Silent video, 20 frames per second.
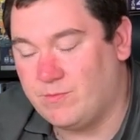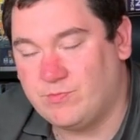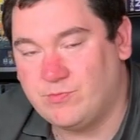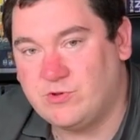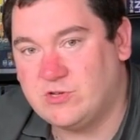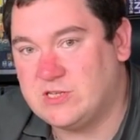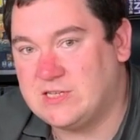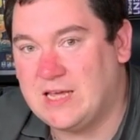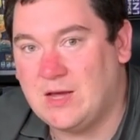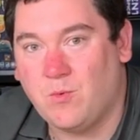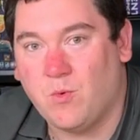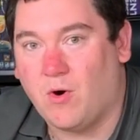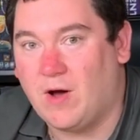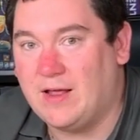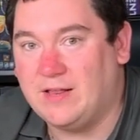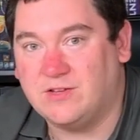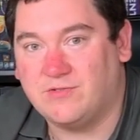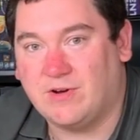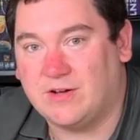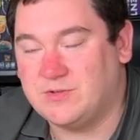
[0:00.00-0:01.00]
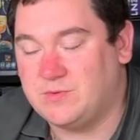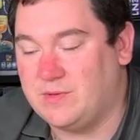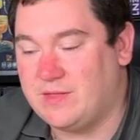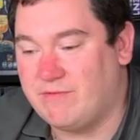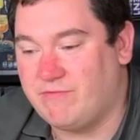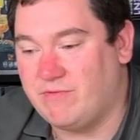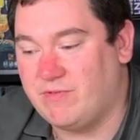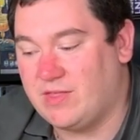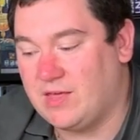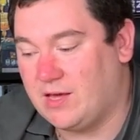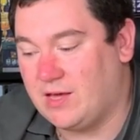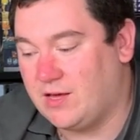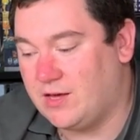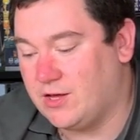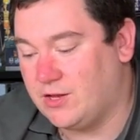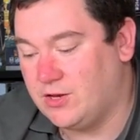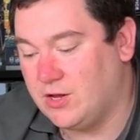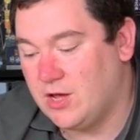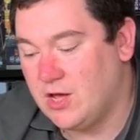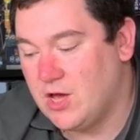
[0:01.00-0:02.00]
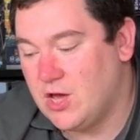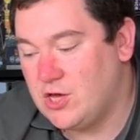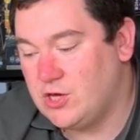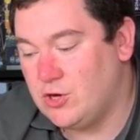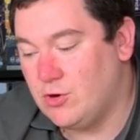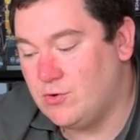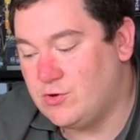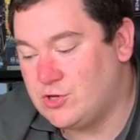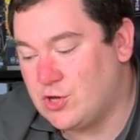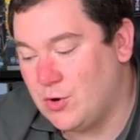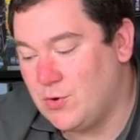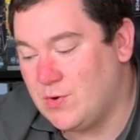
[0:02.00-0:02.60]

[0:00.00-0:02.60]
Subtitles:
see what interacts with everything. And you do